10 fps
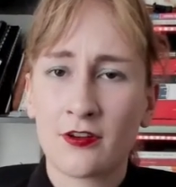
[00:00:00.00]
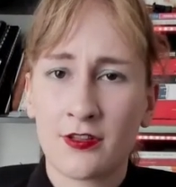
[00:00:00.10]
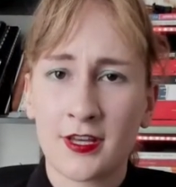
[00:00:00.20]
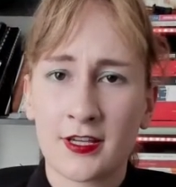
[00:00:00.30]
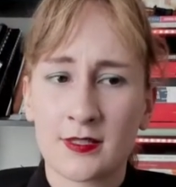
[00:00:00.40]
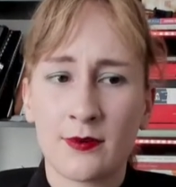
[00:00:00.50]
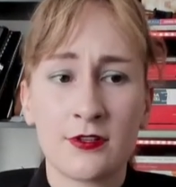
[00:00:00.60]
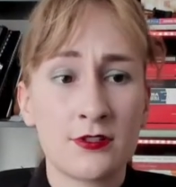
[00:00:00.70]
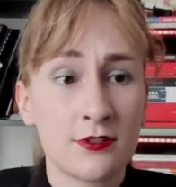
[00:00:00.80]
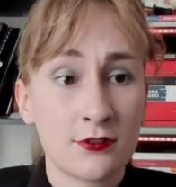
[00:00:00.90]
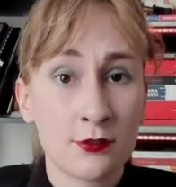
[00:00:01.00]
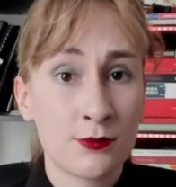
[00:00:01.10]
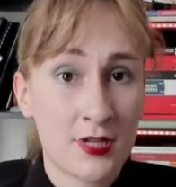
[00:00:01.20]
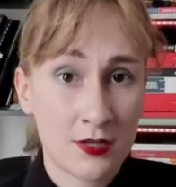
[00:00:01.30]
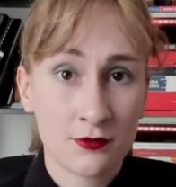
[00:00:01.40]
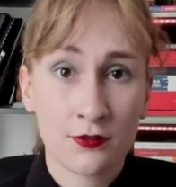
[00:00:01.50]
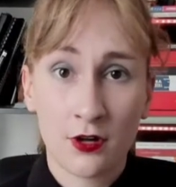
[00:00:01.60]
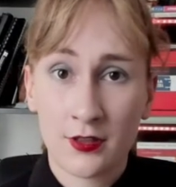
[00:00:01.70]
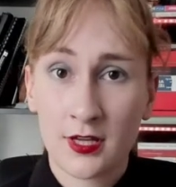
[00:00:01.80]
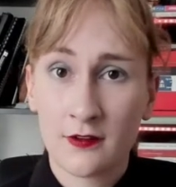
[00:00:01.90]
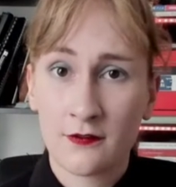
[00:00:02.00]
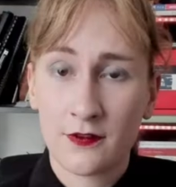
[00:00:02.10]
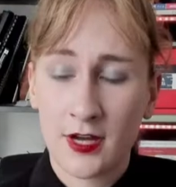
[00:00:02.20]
gothic as opposed to the supernatural gothic of